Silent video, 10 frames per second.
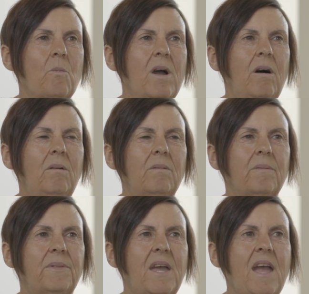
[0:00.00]
well,
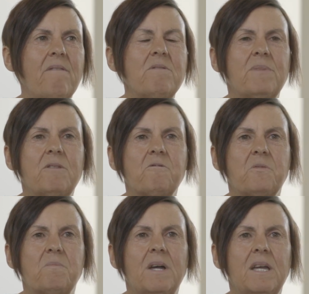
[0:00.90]
there haven't been
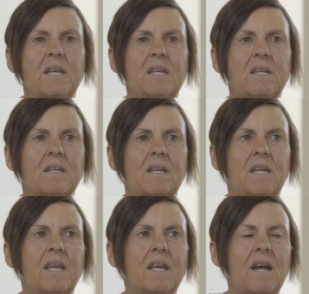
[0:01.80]
for me
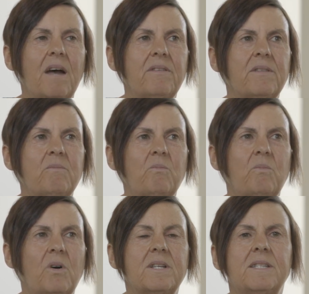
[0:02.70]
any other than
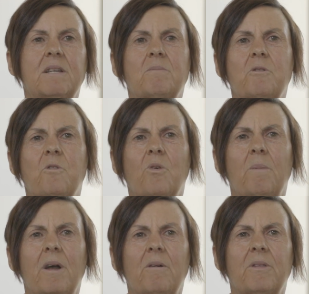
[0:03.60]
what I said before
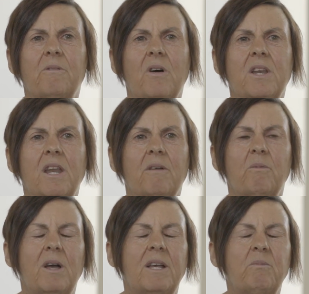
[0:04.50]
about
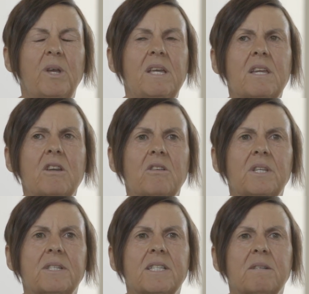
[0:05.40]
we can get it on
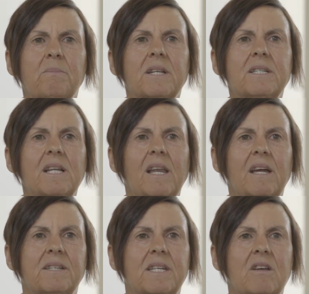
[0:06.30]
the disability
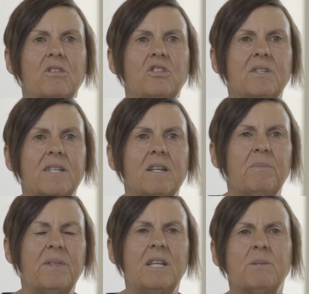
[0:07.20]
allowance here in New
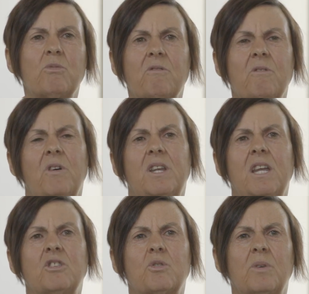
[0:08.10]
Zealand, but that's more of a
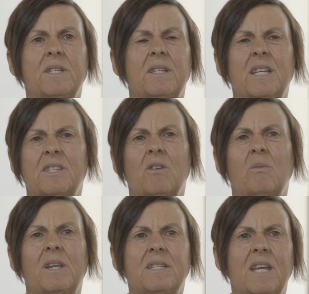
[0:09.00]
financial reason. That's not
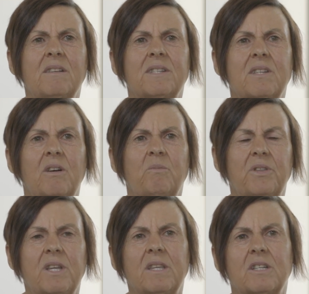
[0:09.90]
really a downside
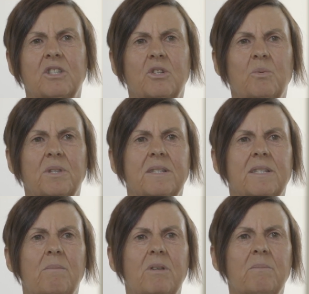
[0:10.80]
with anything to do with the
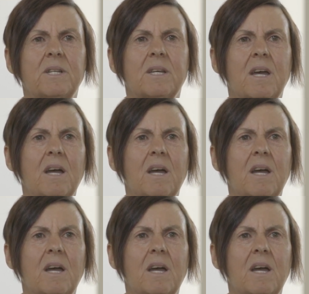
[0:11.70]
supplement,